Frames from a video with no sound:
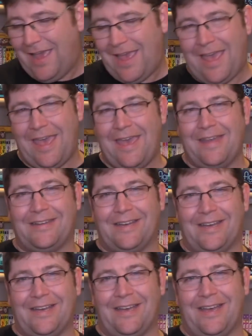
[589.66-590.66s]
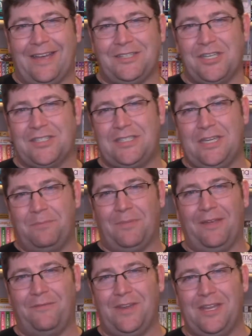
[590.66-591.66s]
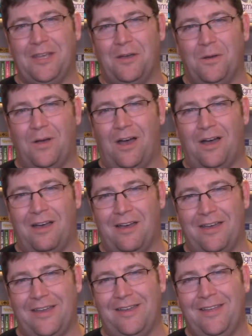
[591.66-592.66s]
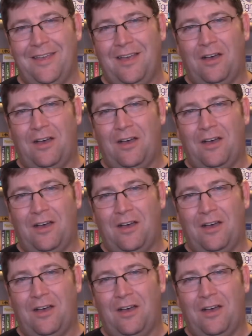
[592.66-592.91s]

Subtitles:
And I just did my video on